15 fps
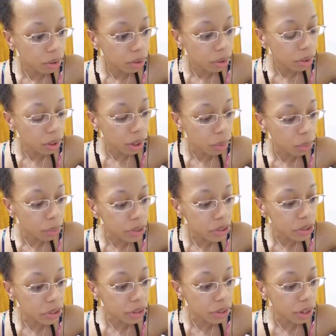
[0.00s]
Yeah,
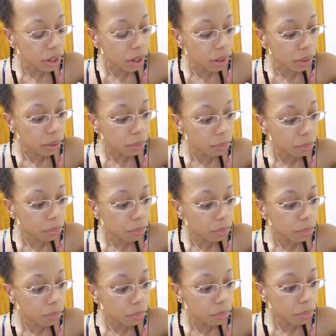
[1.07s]
Richard
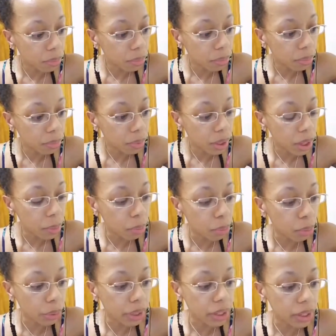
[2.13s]
he
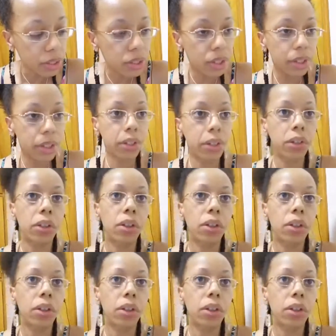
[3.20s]
brings a